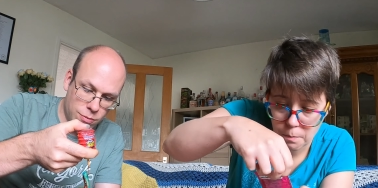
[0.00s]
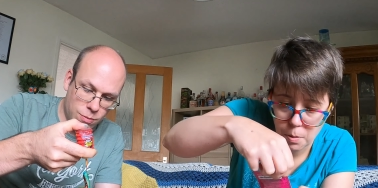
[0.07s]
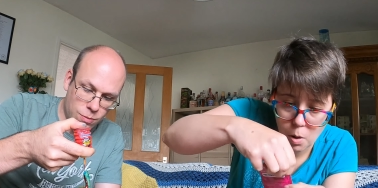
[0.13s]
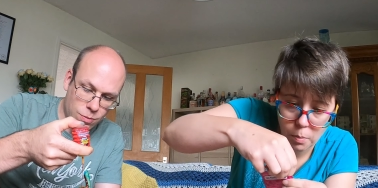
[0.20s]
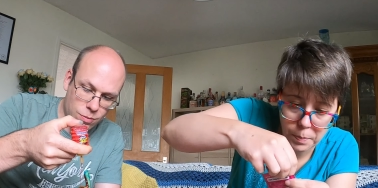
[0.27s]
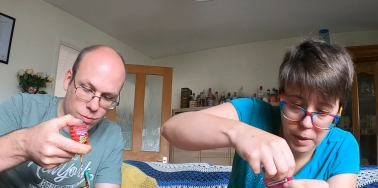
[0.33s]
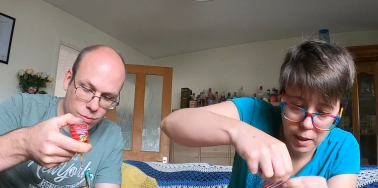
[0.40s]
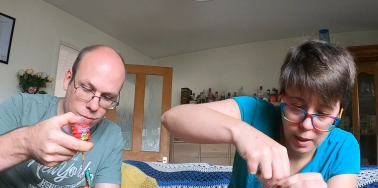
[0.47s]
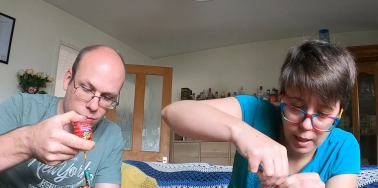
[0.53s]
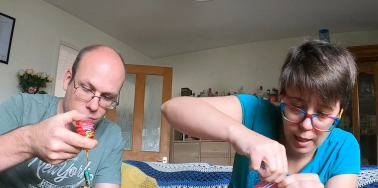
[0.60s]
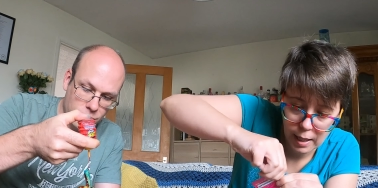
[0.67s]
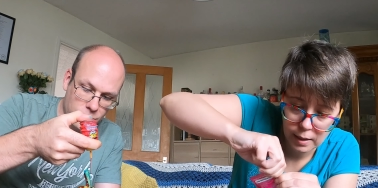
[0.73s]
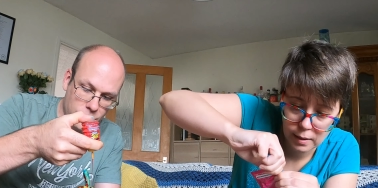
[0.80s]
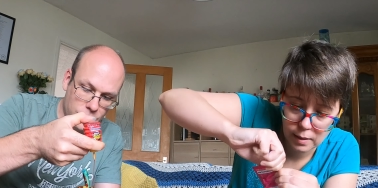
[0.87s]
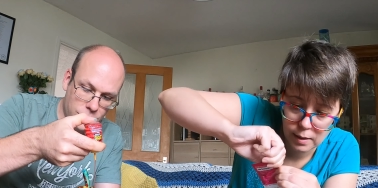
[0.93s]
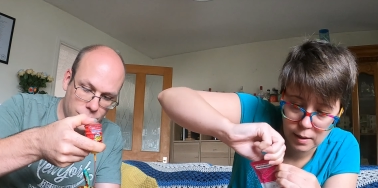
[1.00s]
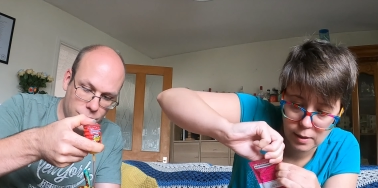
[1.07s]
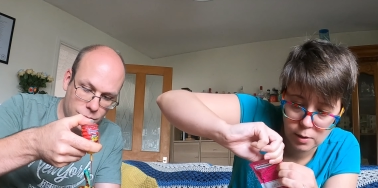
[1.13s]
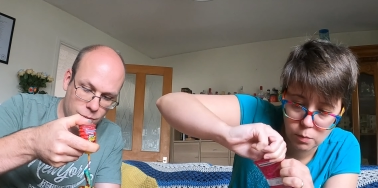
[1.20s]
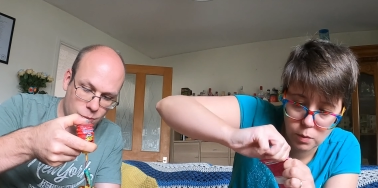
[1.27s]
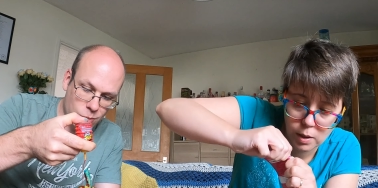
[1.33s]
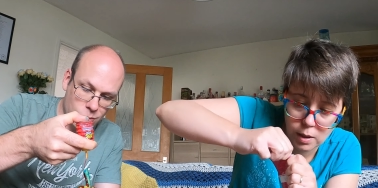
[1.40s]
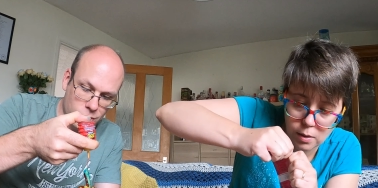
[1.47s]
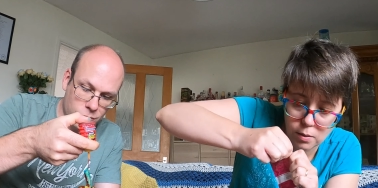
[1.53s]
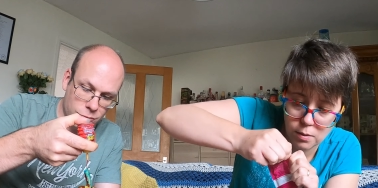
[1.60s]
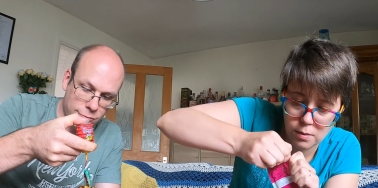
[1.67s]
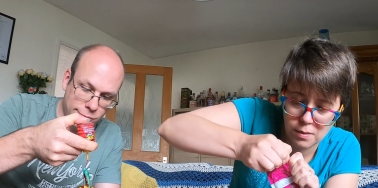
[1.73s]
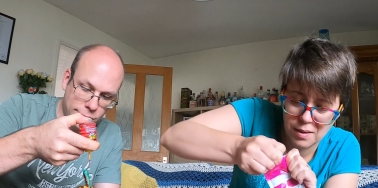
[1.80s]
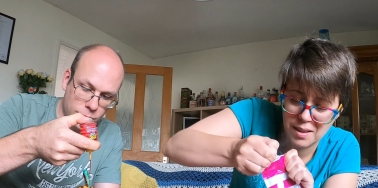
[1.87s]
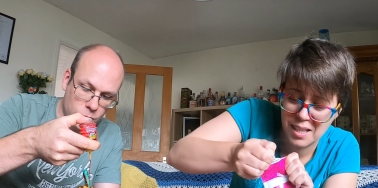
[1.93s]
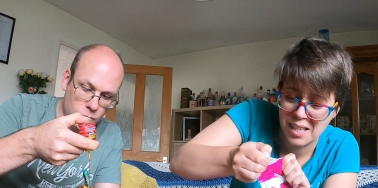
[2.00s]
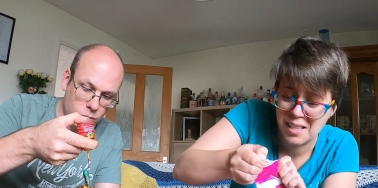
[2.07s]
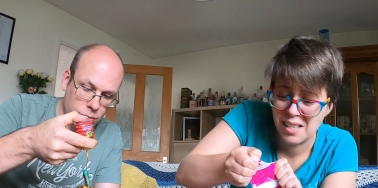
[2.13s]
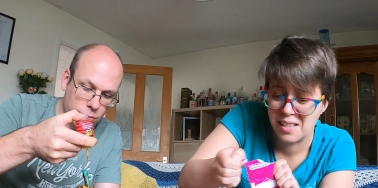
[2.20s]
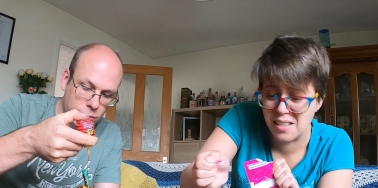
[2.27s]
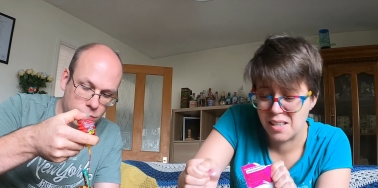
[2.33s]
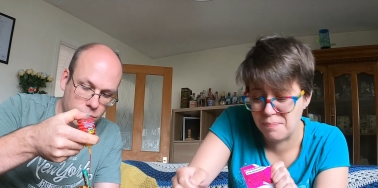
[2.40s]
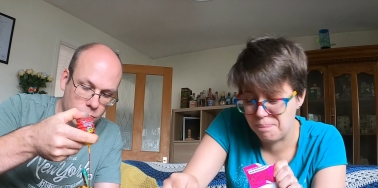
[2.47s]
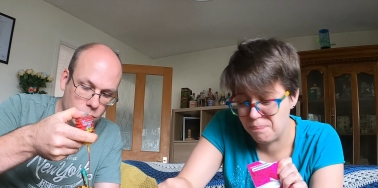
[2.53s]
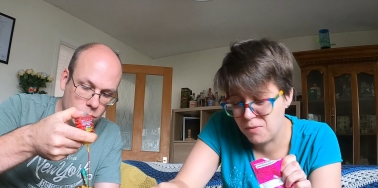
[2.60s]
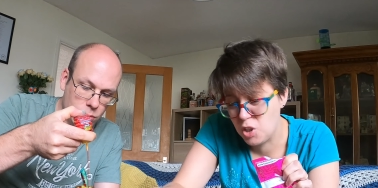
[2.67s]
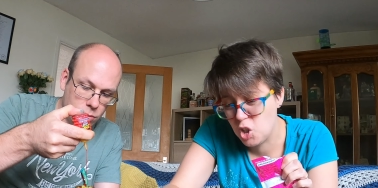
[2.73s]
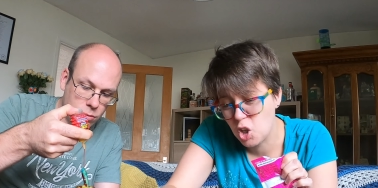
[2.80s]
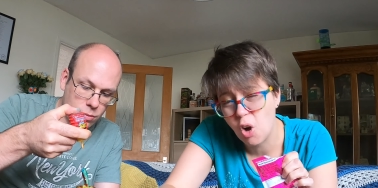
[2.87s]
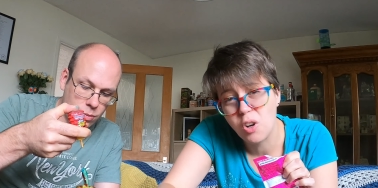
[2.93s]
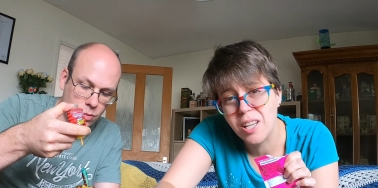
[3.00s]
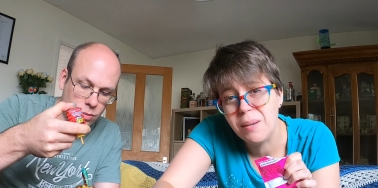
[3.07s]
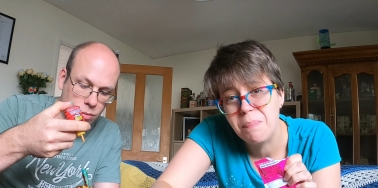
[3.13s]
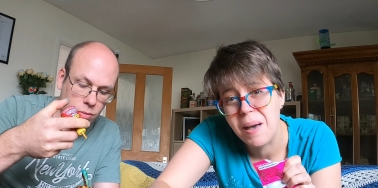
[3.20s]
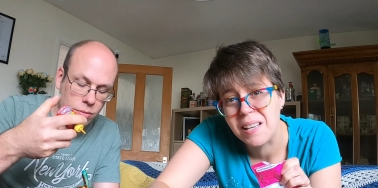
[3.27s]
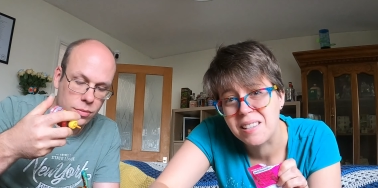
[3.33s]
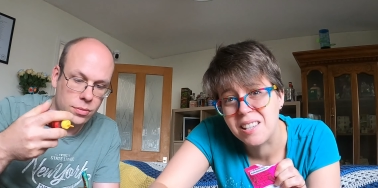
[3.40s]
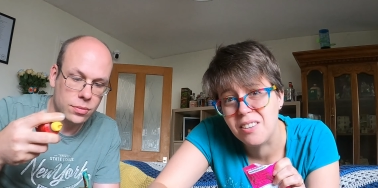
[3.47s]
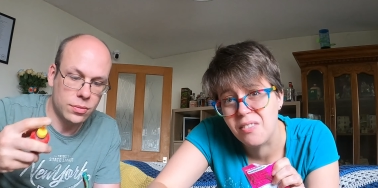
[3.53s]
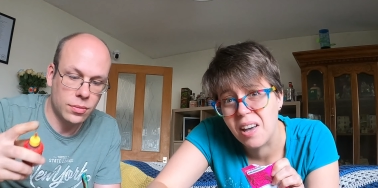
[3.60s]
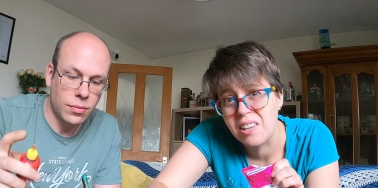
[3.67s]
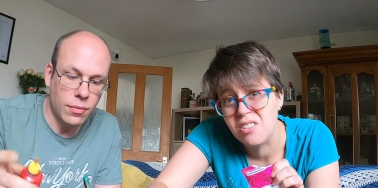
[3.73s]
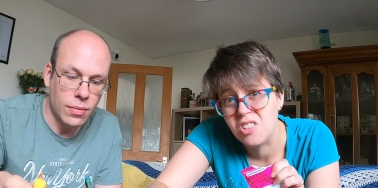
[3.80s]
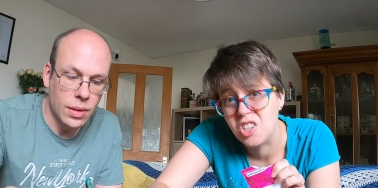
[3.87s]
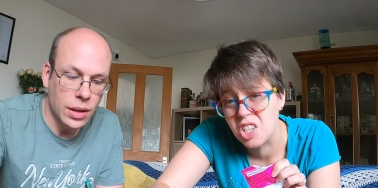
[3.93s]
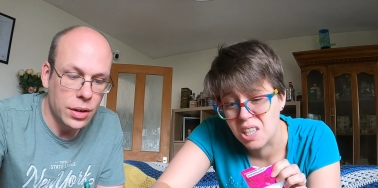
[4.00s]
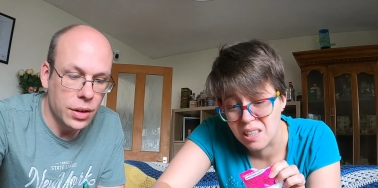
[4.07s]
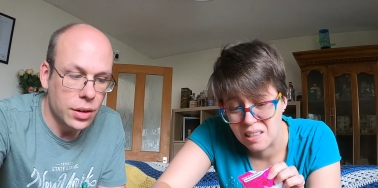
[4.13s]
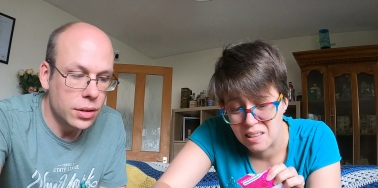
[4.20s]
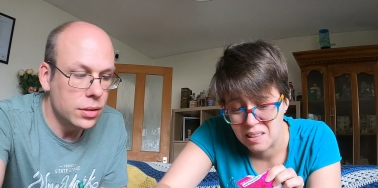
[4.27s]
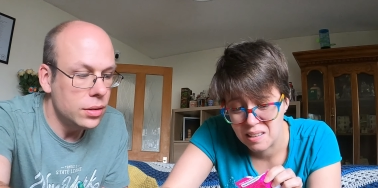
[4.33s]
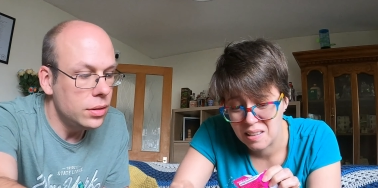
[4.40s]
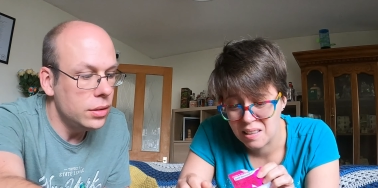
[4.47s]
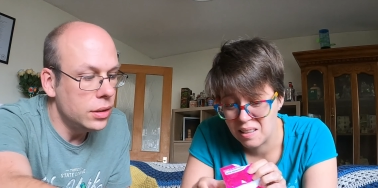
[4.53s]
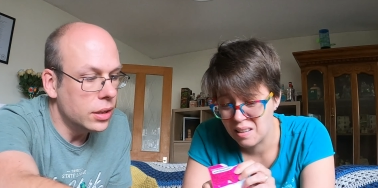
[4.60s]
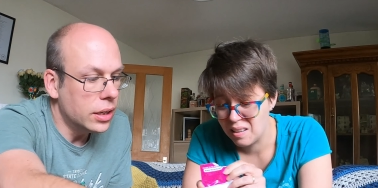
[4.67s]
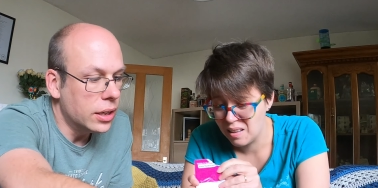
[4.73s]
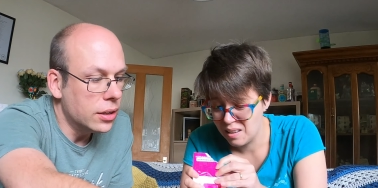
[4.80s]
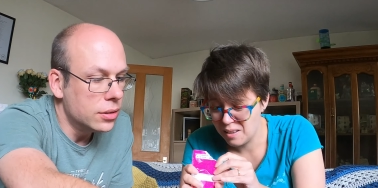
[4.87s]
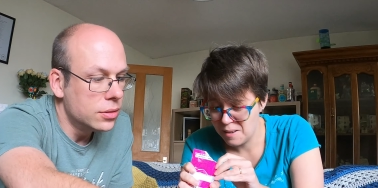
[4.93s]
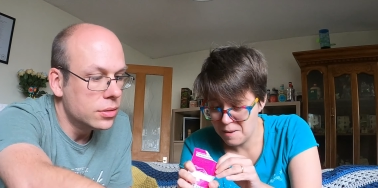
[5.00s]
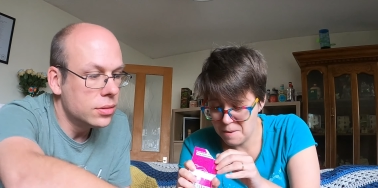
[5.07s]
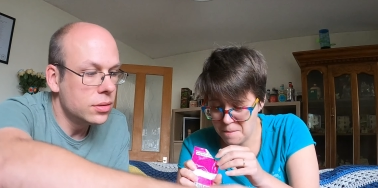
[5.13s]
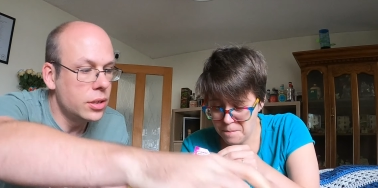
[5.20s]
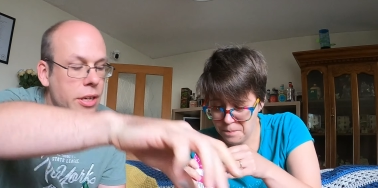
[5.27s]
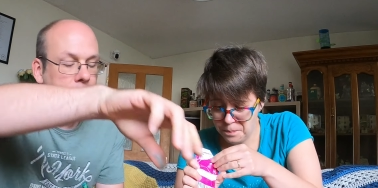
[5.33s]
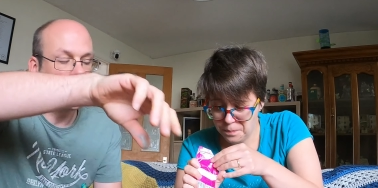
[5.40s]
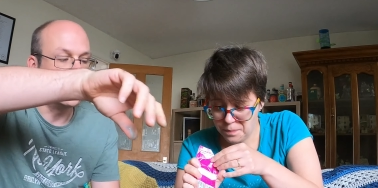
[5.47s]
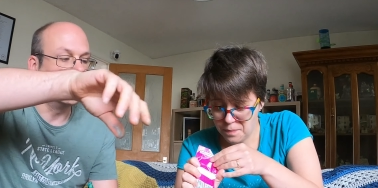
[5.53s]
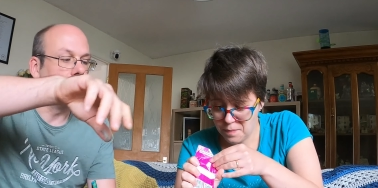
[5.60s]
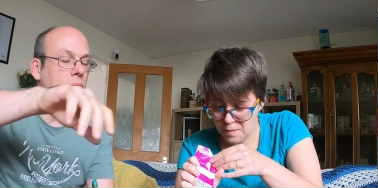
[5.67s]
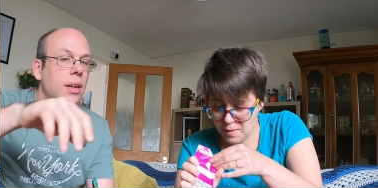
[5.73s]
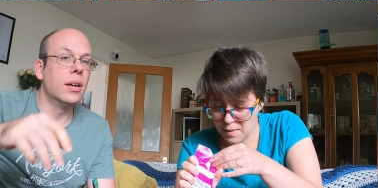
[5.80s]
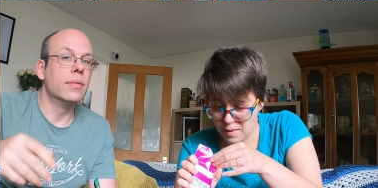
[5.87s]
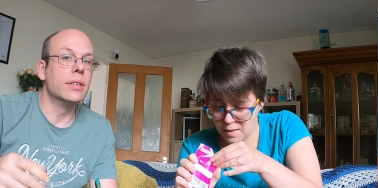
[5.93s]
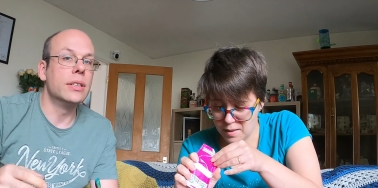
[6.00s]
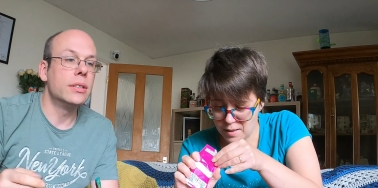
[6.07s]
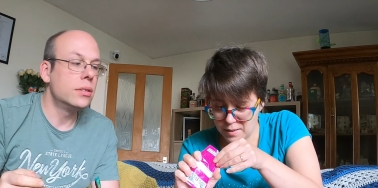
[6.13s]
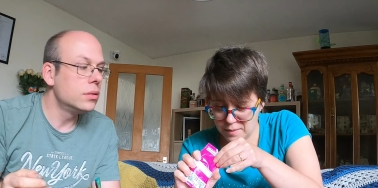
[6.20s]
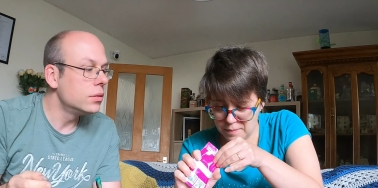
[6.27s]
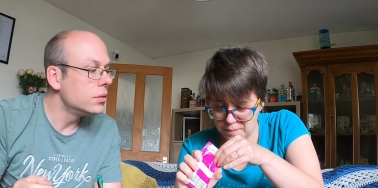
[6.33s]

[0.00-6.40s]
Speaker 1: popping candy as well? This is a jolly messy venture.
Speaker 2: Yeah, kids will love it.